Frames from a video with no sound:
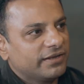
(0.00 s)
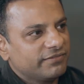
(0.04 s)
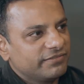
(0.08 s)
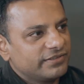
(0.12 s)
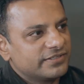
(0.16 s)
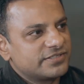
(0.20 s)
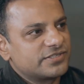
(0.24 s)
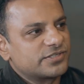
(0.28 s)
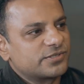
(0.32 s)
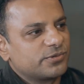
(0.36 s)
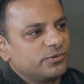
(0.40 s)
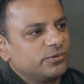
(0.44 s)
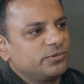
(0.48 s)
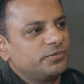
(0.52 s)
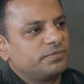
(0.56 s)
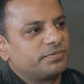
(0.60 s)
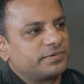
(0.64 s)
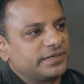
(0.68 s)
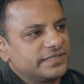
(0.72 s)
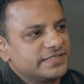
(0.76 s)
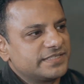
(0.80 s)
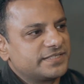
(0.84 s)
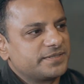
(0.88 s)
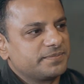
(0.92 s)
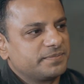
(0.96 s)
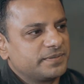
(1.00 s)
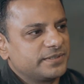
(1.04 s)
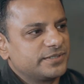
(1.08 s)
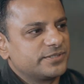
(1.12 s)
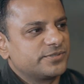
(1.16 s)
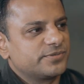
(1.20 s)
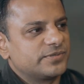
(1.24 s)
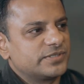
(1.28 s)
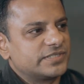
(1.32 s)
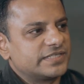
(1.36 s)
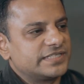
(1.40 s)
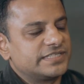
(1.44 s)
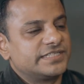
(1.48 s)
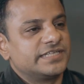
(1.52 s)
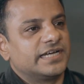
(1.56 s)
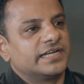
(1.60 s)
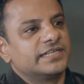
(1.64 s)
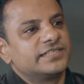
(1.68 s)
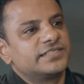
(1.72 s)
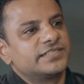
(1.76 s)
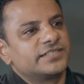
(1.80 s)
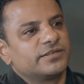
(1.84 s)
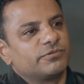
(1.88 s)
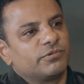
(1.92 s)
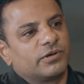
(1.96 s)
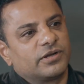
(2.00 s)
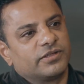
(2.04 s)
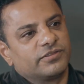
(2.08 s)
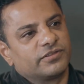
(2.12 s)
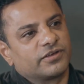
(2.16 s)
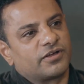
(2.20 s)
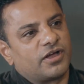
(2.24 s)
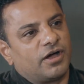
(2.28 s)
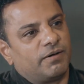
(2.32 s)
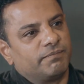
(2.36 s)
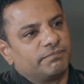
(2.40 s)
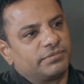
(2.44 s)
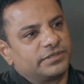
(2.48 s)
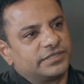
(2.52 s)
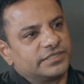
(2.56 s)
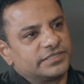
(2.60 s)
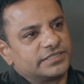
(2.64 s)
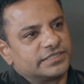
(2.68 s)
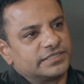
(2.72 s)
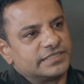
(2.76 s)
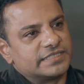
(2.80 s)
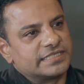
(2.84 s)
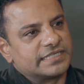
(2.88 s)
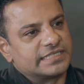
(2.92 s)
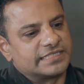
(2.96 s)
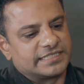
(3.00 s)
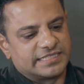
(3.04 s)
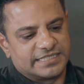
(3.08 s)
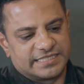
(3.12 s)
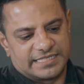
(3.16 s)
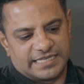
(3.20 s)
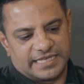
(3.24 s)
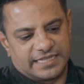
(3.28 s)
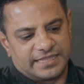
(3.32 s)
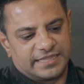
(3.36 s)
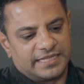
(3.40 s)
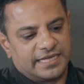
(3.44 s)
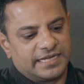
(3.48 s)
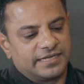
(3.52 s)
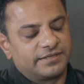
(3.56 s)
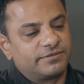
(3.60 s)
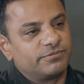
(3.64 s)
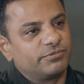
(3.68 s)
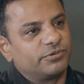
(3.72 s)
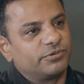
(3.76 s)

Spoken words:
of the school principals was a judge in one of the competitions. And she said that,